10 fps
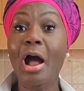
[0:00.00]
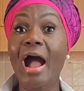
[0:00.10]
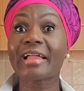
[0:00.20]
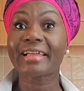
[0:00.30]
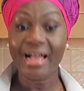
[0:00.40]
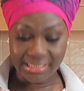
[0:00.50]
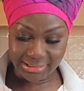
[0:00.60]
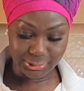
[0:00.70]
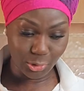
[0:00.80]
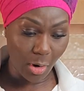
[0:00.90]
I cut
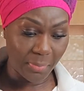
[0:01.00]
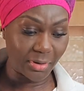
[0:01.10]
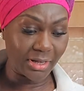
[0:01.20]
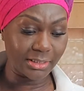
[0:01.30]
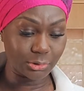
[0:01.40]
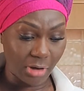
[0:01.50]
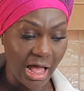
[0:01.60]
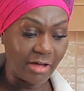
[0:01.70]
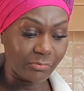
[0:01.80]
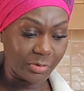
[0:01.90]
the top into
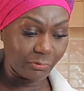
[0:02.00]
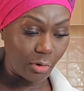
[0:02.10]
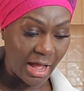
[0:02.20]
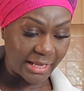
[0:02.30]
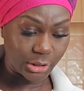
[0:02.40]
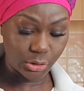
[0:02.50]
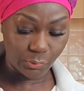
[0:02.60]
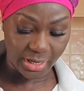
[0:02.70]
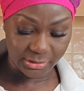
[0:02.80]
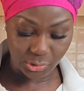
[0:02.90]
half before I knew
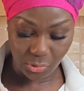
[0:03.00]
it,